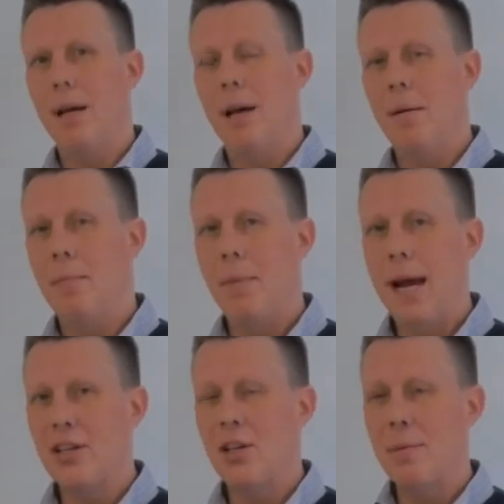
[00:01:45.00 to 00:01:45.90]

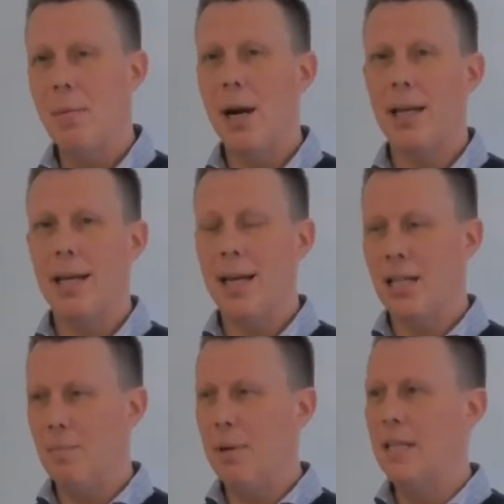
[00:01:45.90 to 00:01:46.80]
actually marking
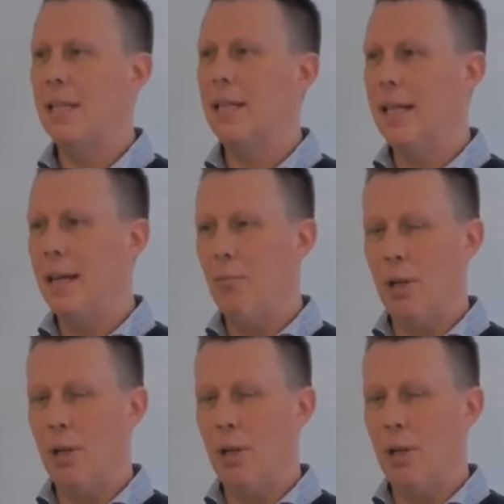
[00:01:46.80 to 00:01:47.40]
explicitly what